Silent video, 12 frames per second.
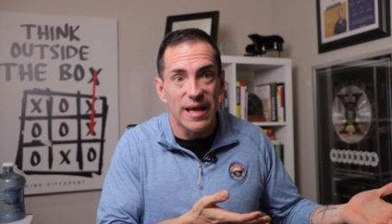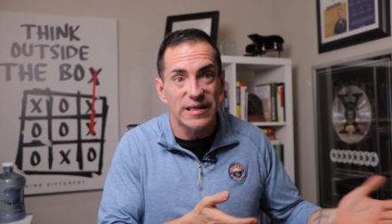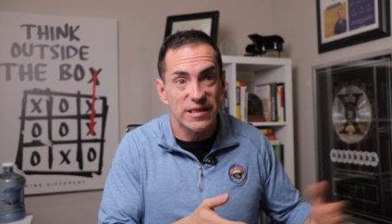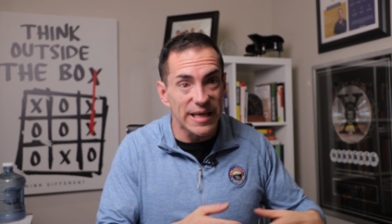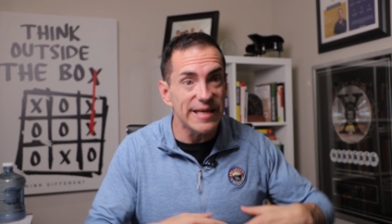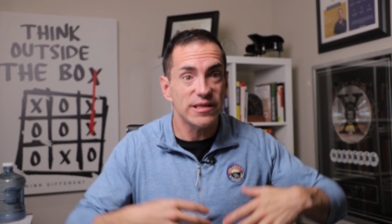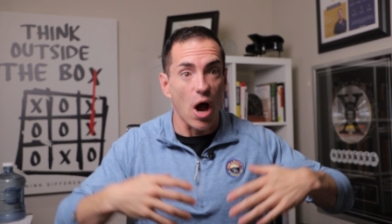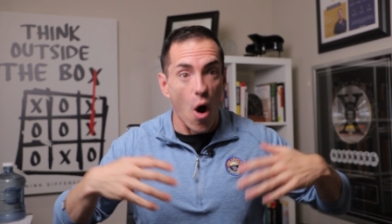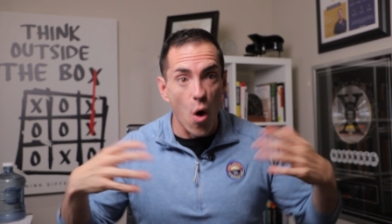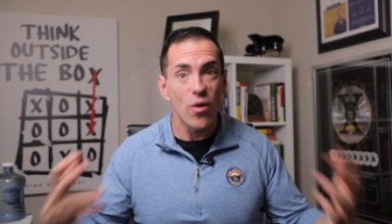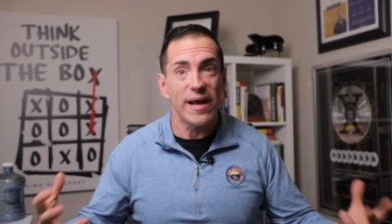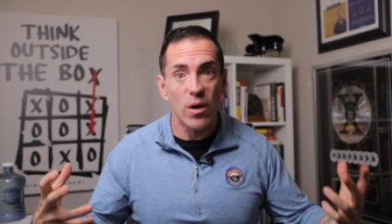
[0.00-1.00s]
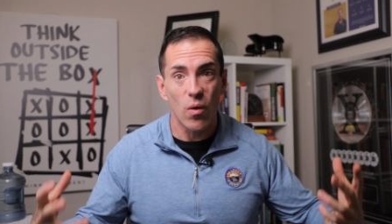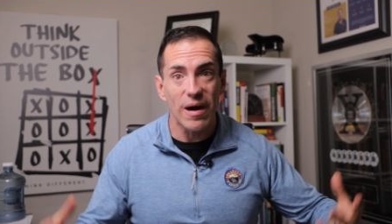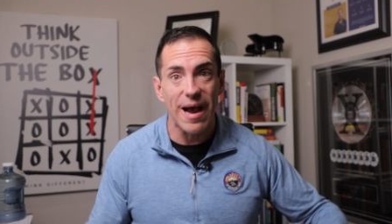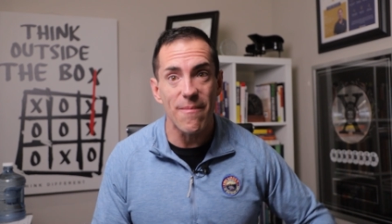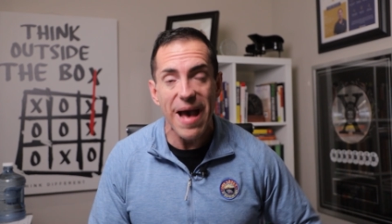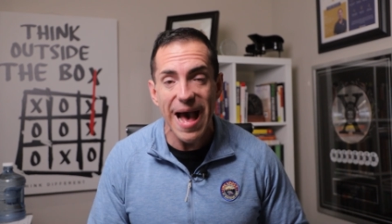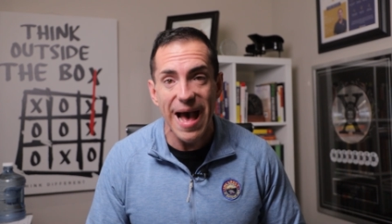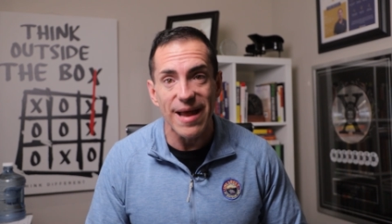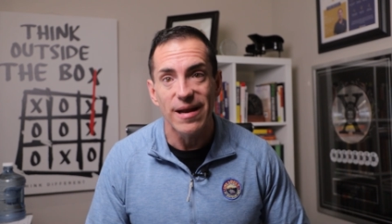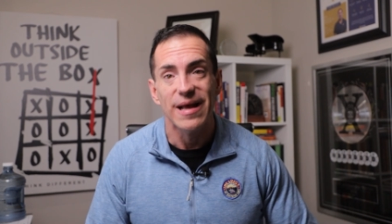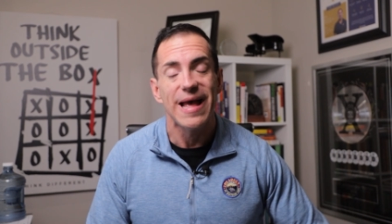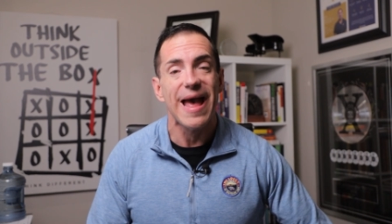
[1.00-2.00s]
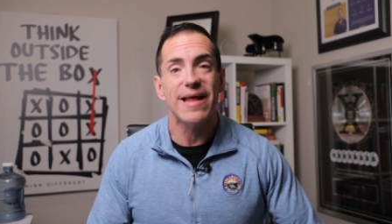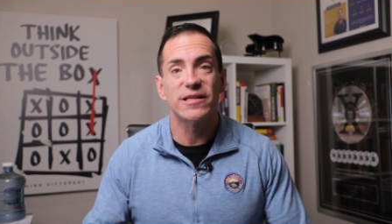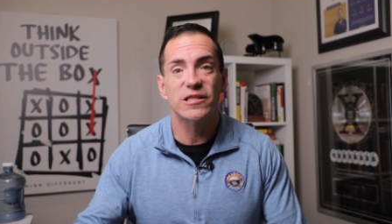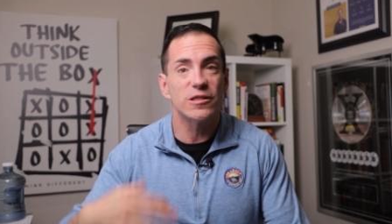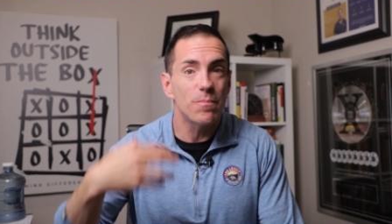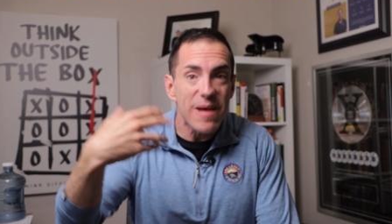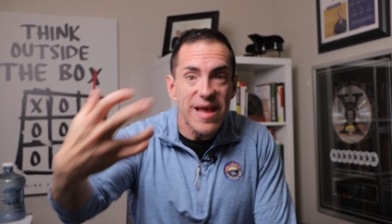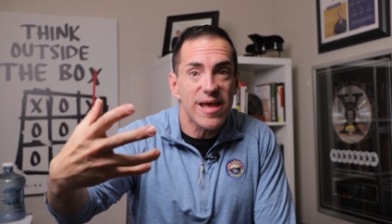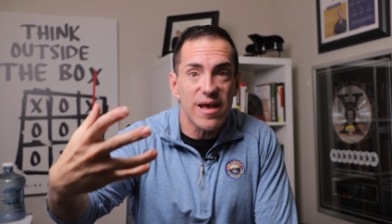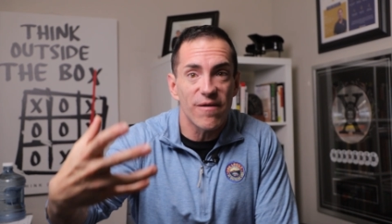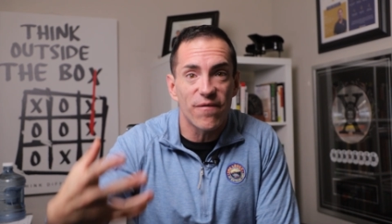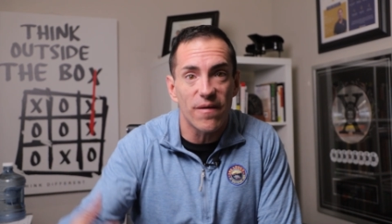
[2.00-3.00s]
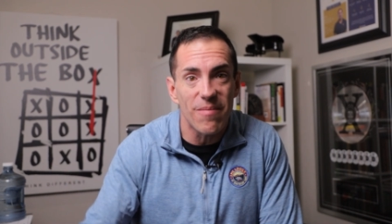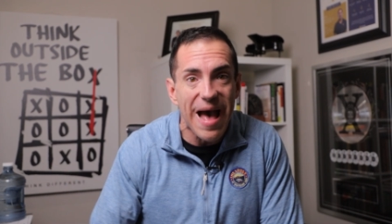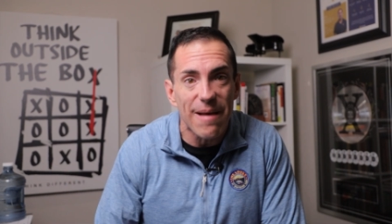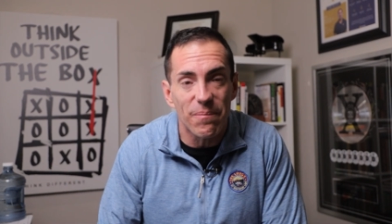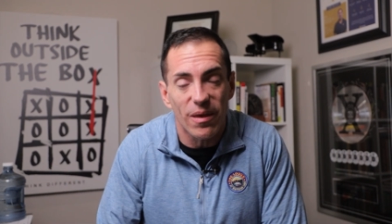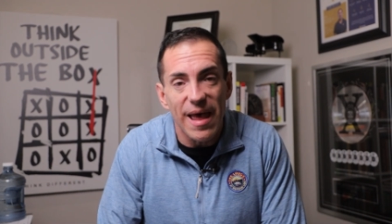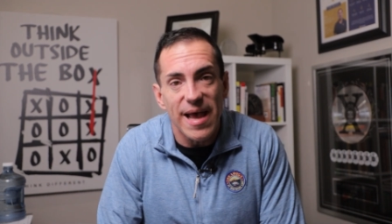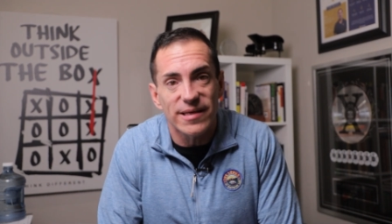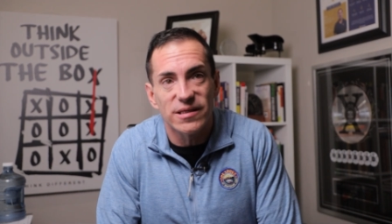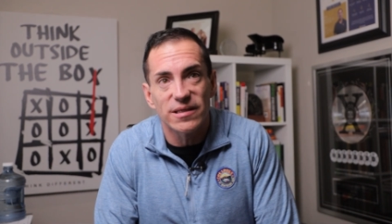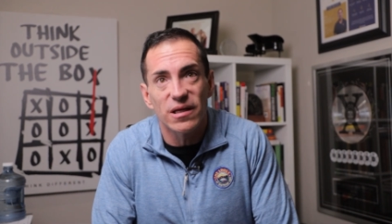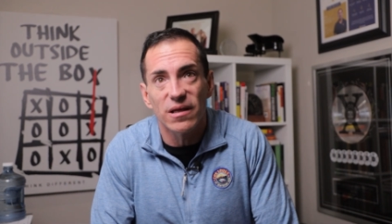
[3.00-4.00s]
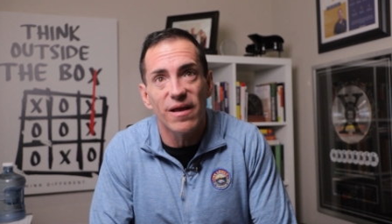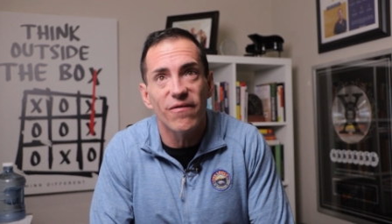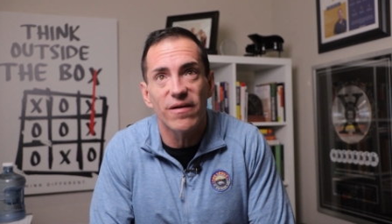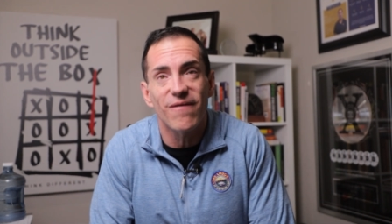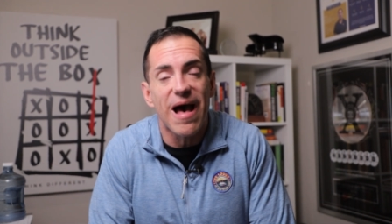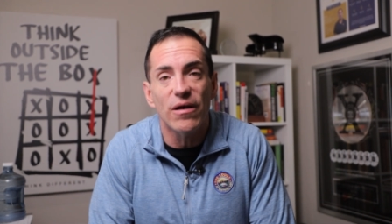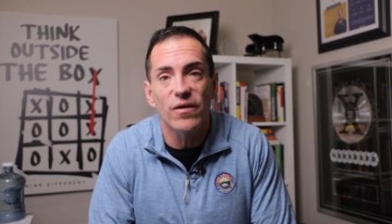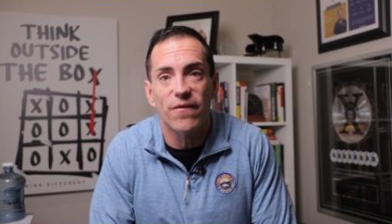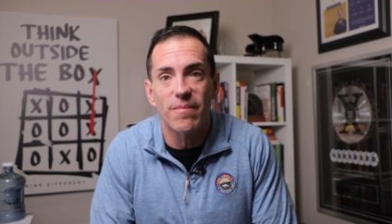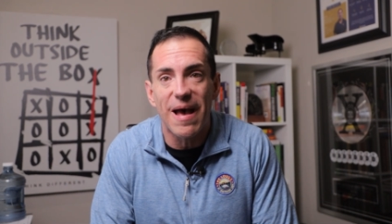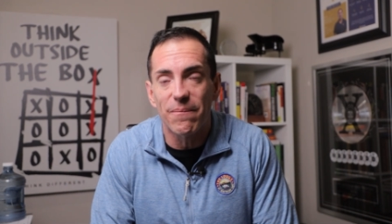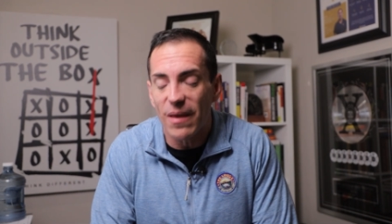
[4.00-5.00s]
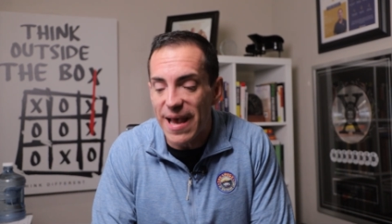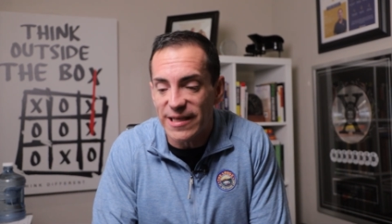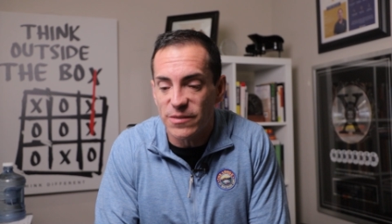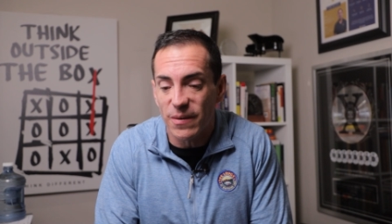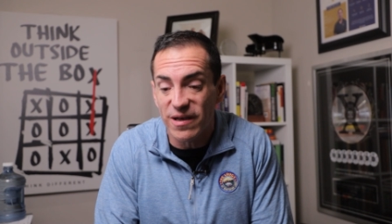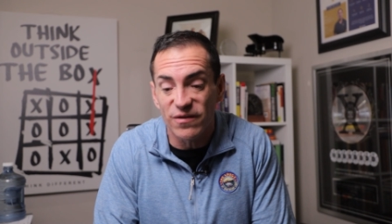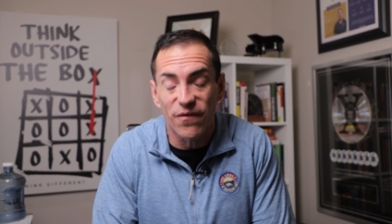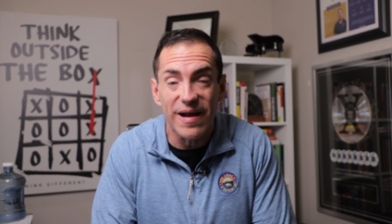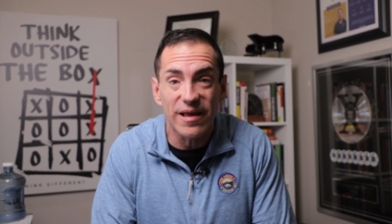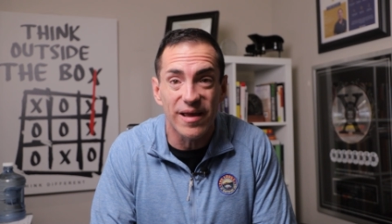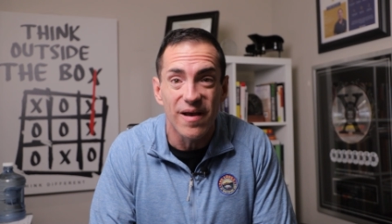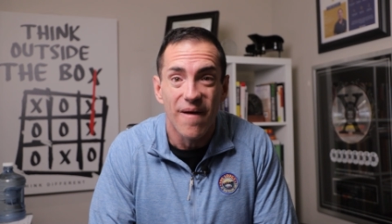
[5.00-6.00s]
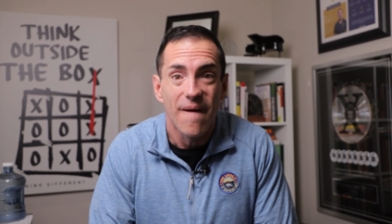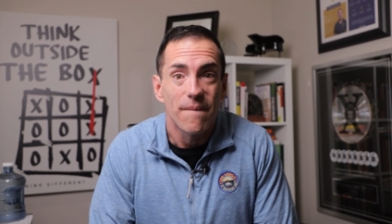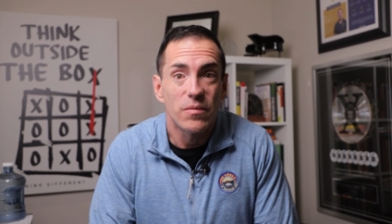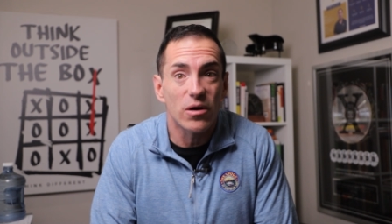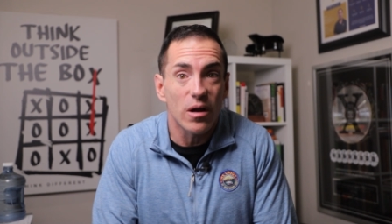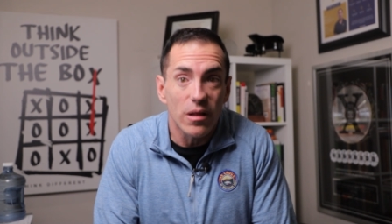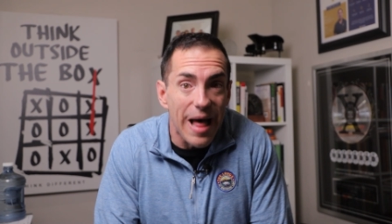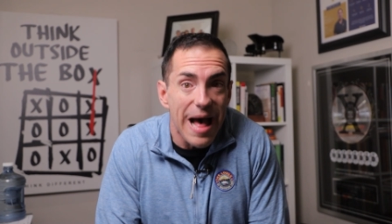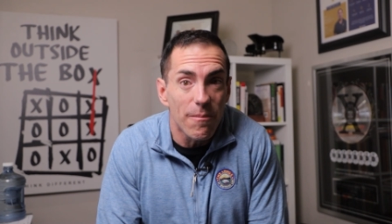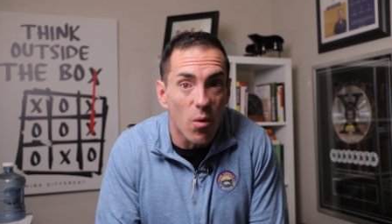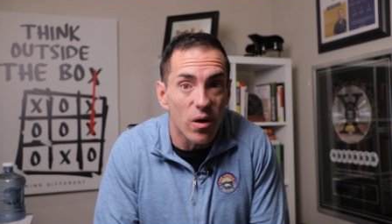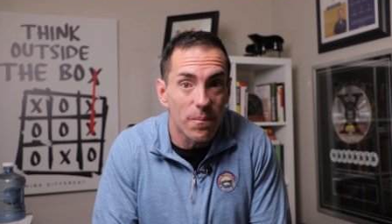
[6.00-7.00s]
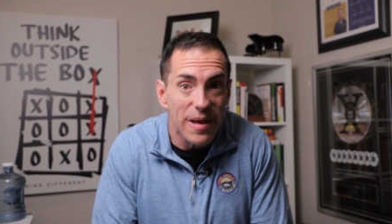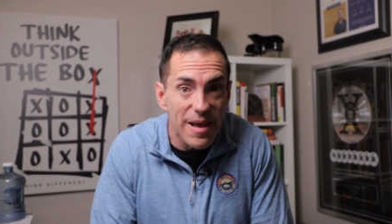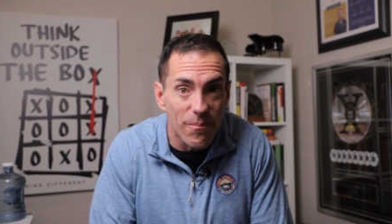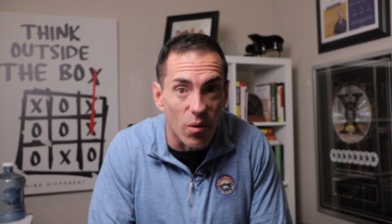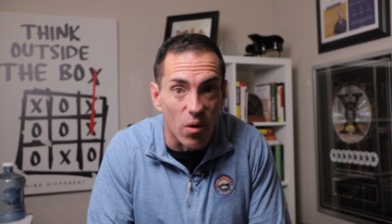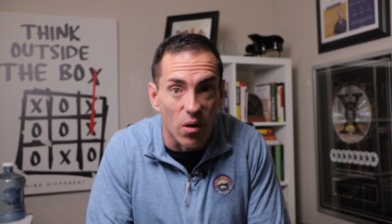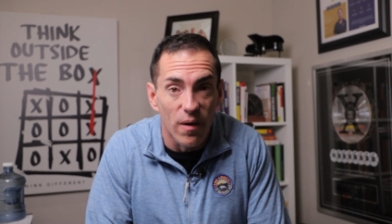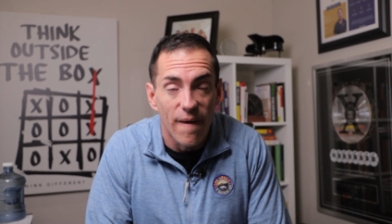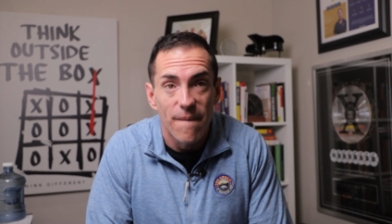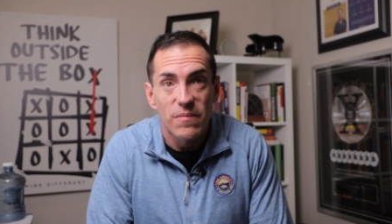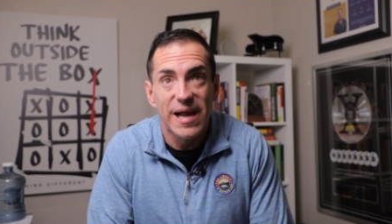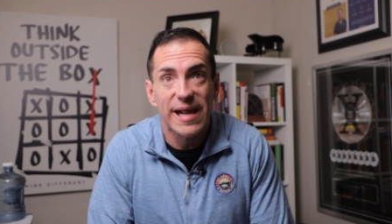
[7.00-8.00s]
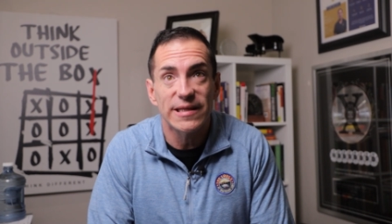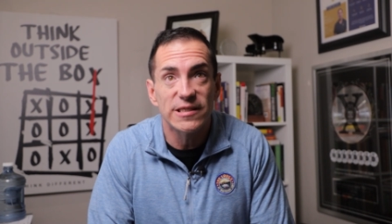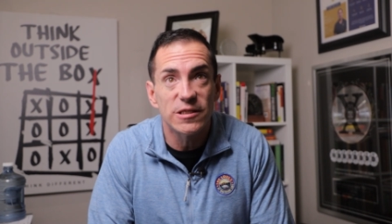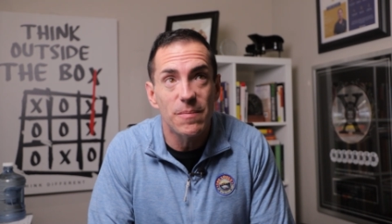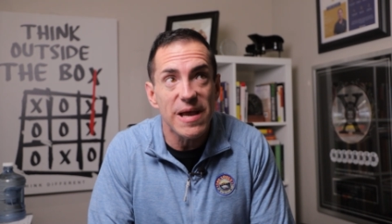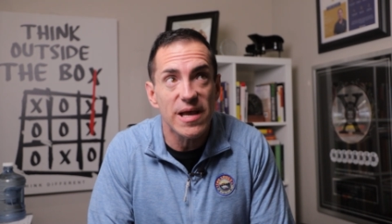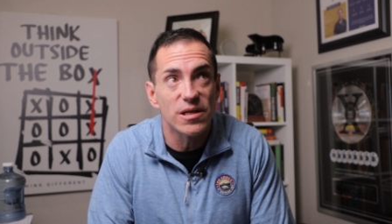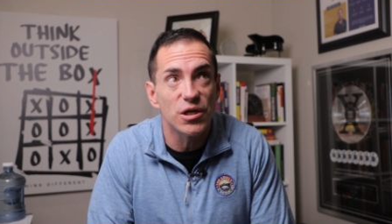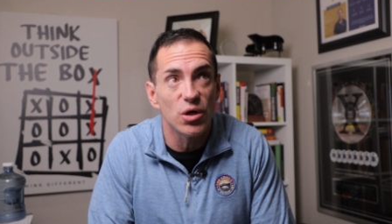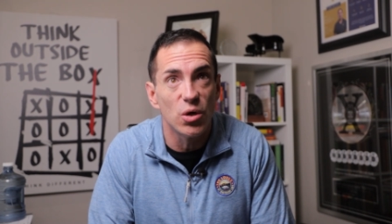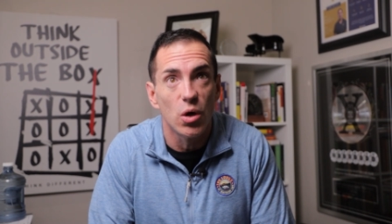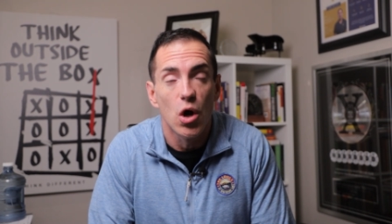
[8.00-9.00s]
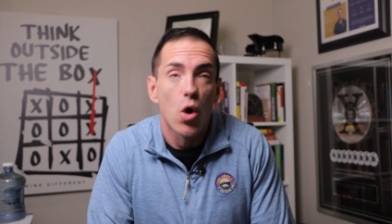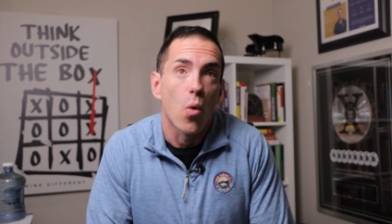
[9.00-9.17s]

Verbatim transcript: It's, it's owning where I'm at and speaking from that place and delivering value from that place because, frankly, there are a lot more people that can speak to